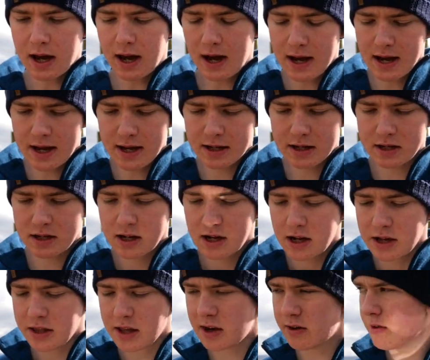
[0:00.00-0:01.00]
And
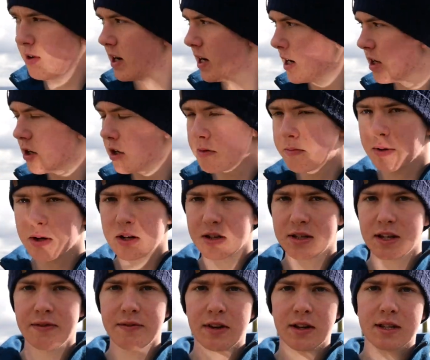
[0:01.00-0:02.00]
they're really good
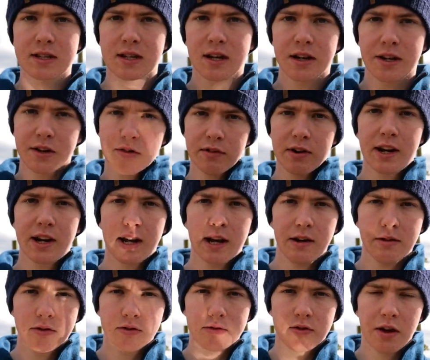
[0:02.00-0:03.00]
because even inside a
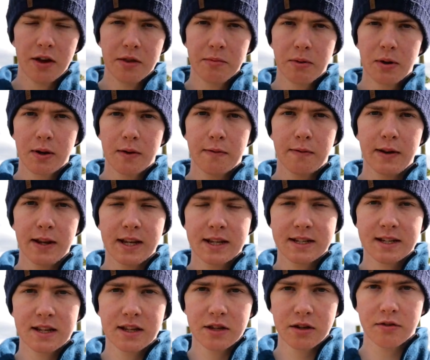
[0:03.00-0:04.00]
greenhouse, rather than putting
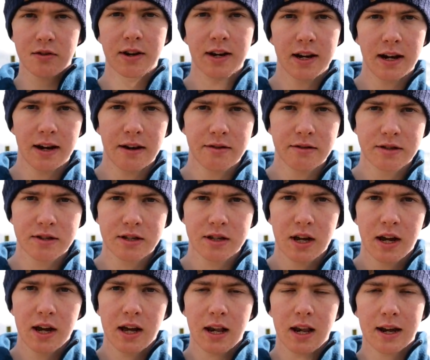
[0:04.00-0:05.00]
fleece in the greenhouse,
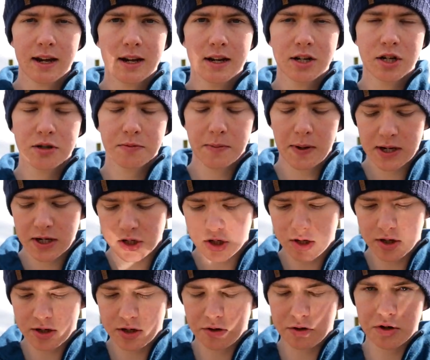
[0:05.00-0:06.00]
like I just
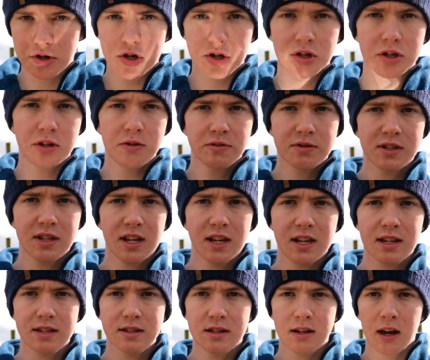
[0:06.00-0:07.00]
mentioned, you can just use
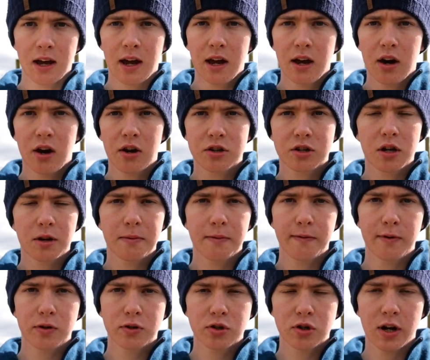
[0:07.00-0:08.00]
these on top
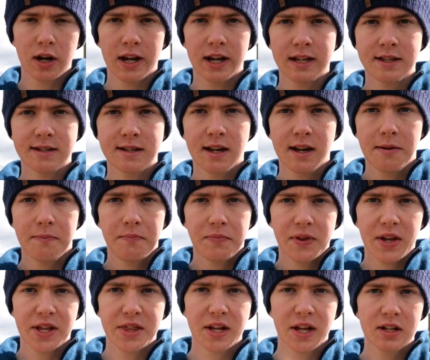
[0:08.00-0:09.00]
of your trays
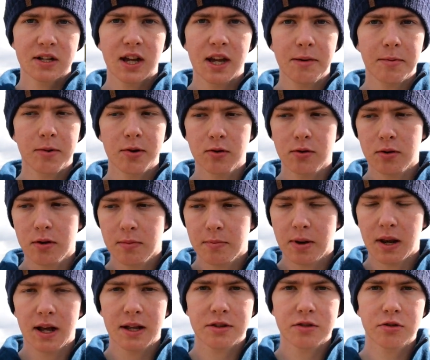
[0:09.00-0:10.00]
and they'll keep your
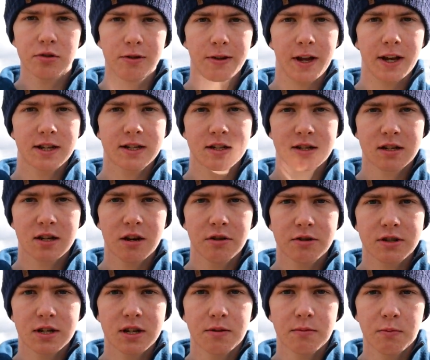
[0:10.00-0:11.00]
plants all nice and
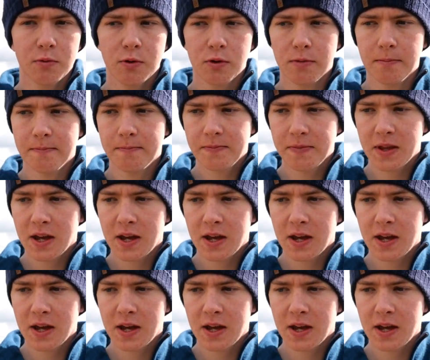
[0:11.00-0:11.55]
toasty and warm.